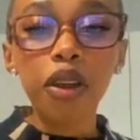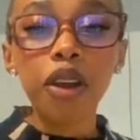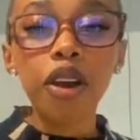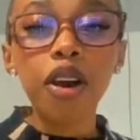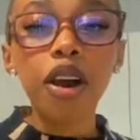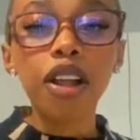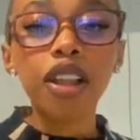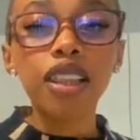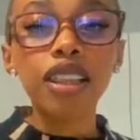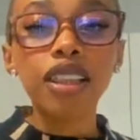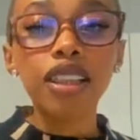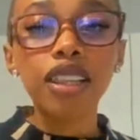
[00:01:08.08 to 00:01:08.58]
We
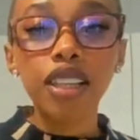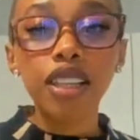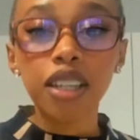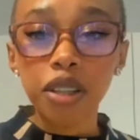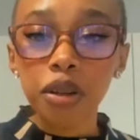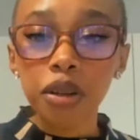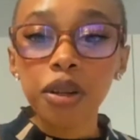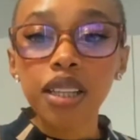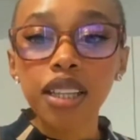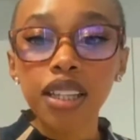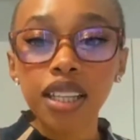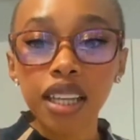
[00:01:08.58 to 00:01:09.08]
are
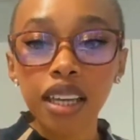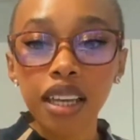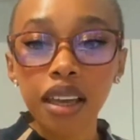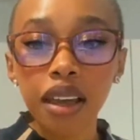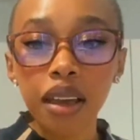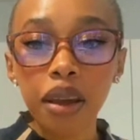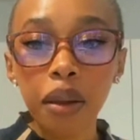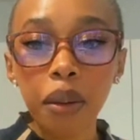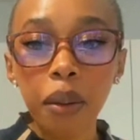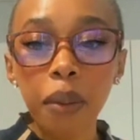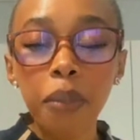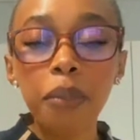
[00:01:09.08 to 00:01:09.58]

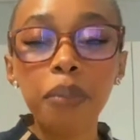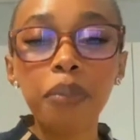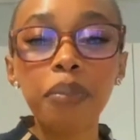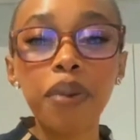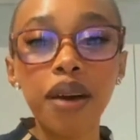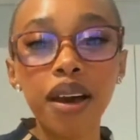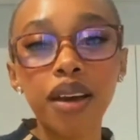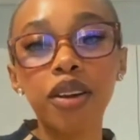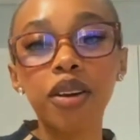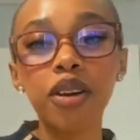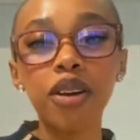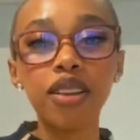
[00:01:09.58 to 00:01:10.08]
literally
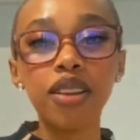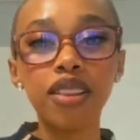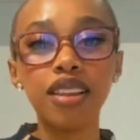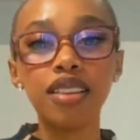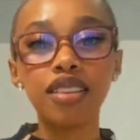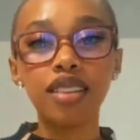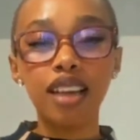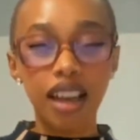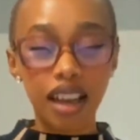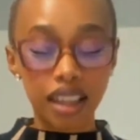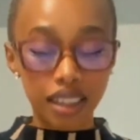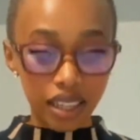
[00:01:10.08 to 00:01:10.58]
better
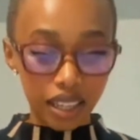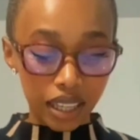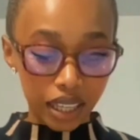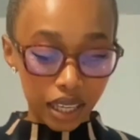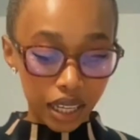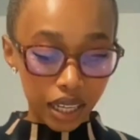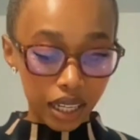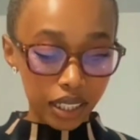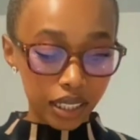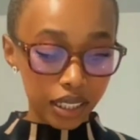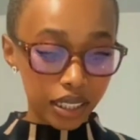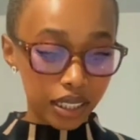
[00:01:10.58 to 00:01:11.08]
than the other
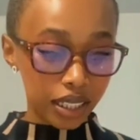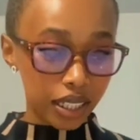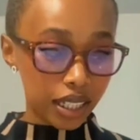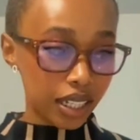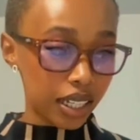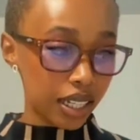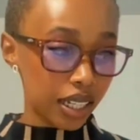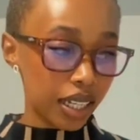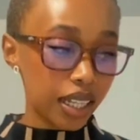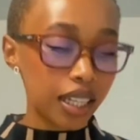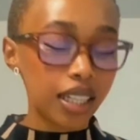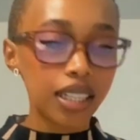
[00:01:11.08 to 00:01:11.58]
kids
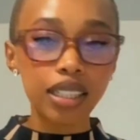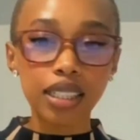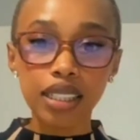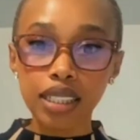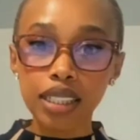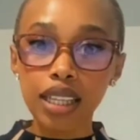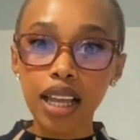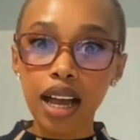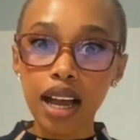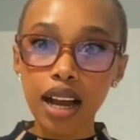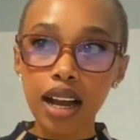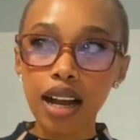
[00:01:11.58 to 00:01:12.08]

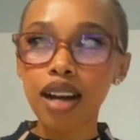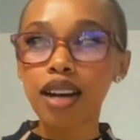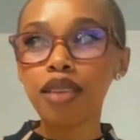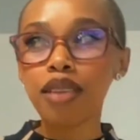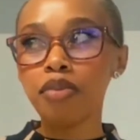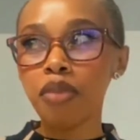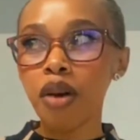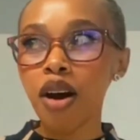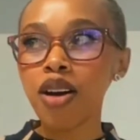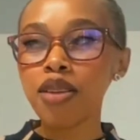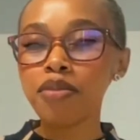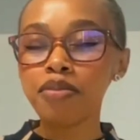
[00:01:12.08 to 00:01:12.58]
because
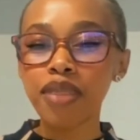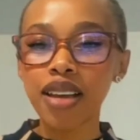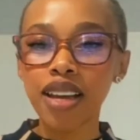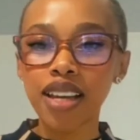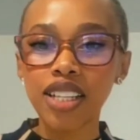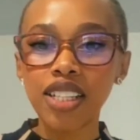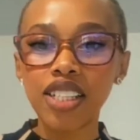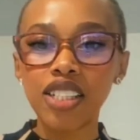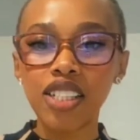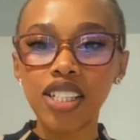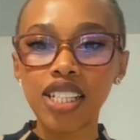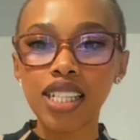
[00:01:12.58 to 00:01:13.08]
our mom
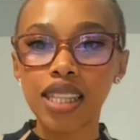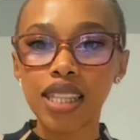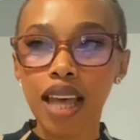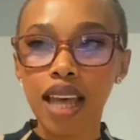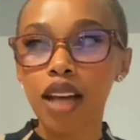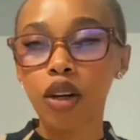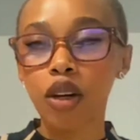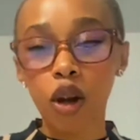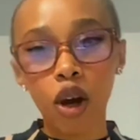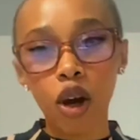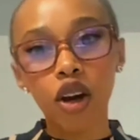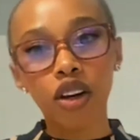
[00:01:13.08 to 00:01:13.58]
is just
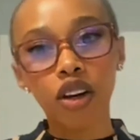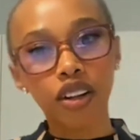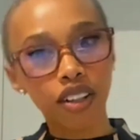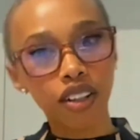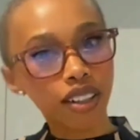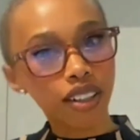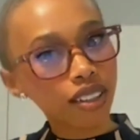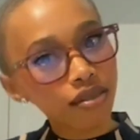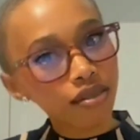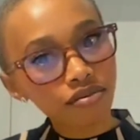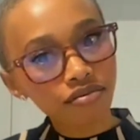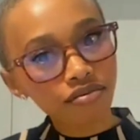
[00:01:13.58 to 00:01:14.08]
that
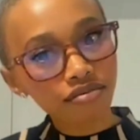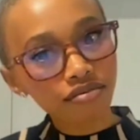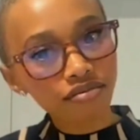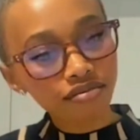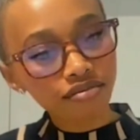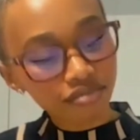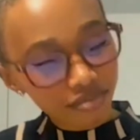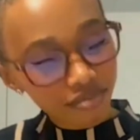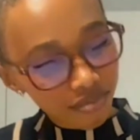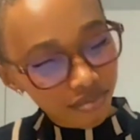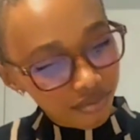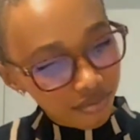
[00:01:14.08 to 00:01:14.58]
girl.
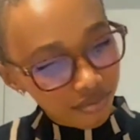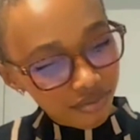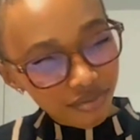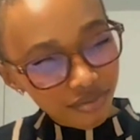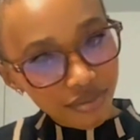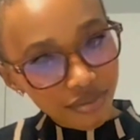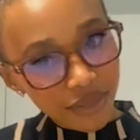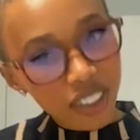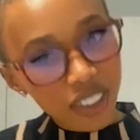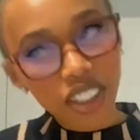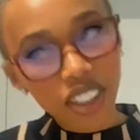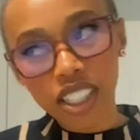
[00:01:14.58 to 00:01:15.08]

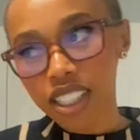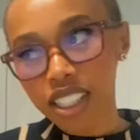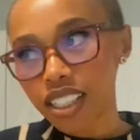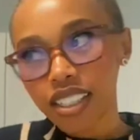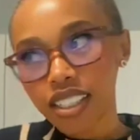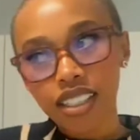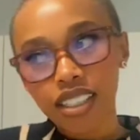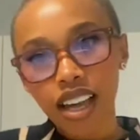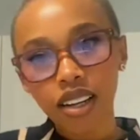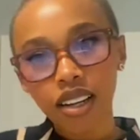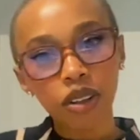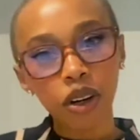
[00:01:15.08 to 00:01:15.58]

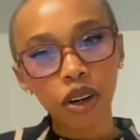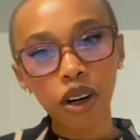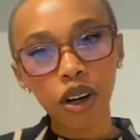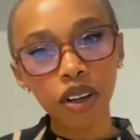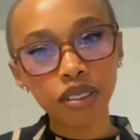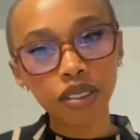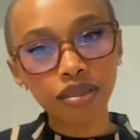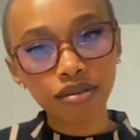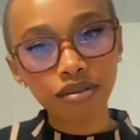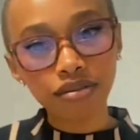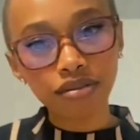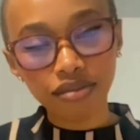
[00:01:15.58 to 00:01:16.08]
She's that
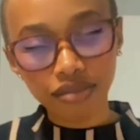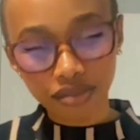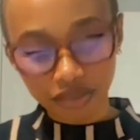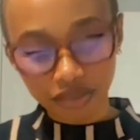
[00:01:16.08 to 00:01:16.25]
girl.